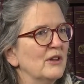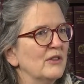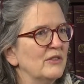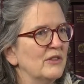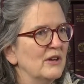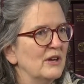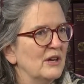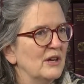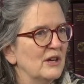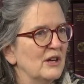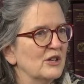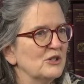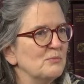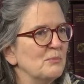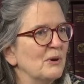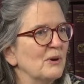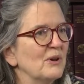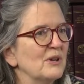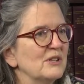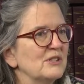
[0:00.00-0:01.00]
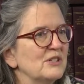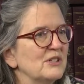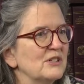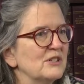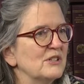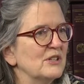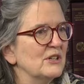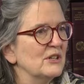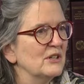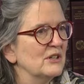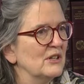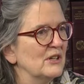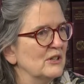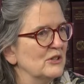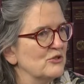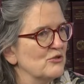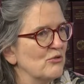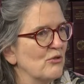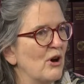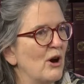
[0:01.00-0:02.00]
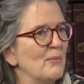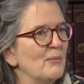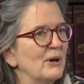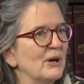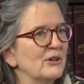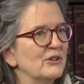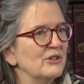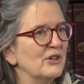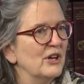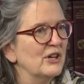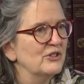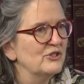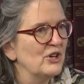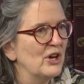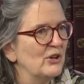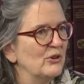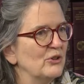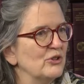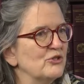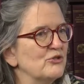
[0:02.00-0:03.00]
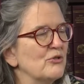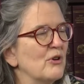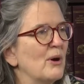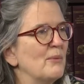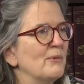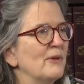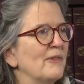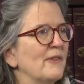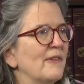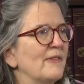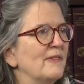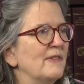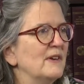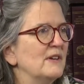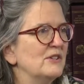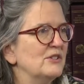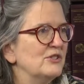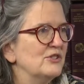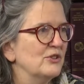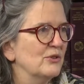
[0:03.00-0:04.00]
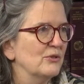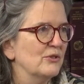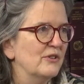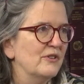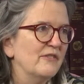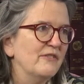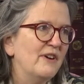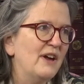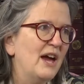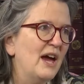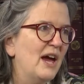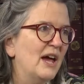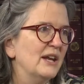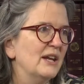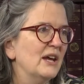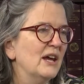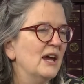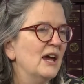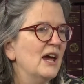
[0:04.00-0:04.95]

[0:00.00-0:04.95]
the experiences, the trauma and childhood trauma that these children have had,